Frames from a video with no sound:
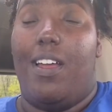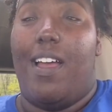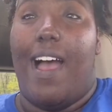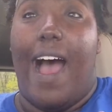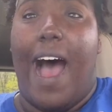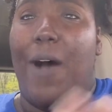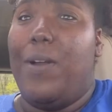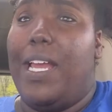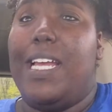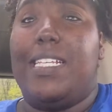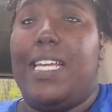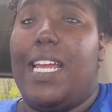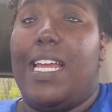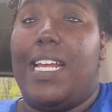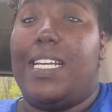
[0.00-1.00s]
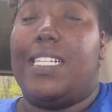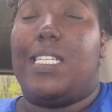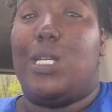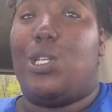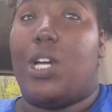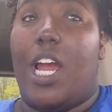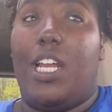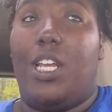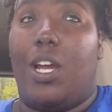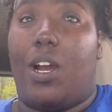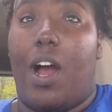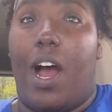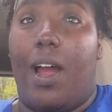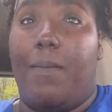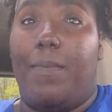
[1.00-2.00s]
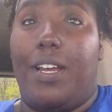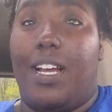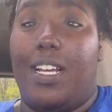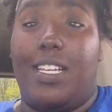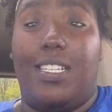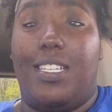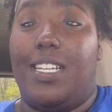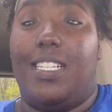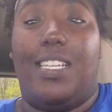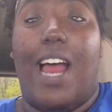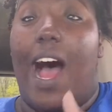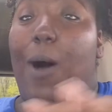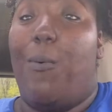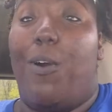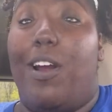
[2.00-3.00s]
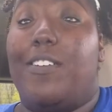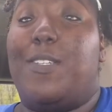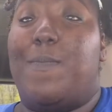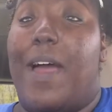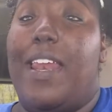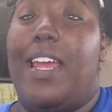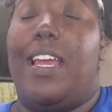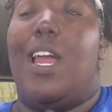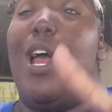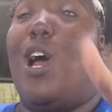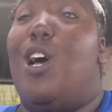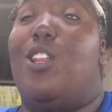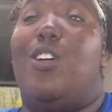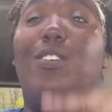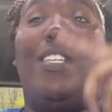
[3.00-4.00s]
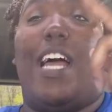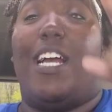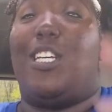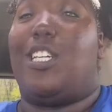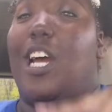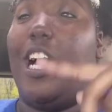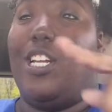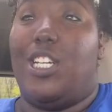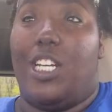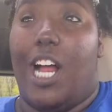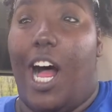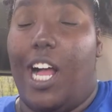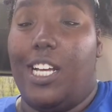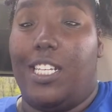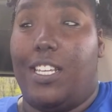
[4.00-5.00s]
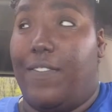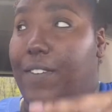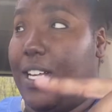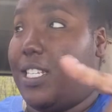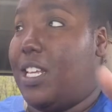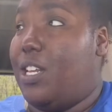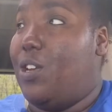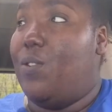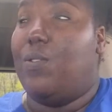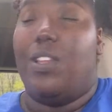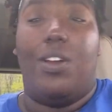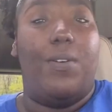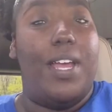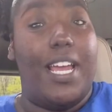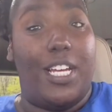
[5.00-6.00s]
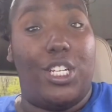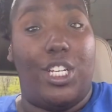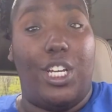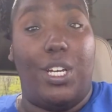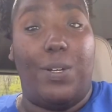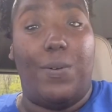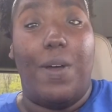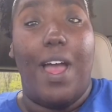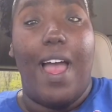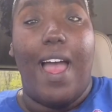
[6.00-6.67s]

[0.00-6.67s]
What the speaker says: how easy it is to trade your car, because it's not worth spending those extra $100 to fix the new little issue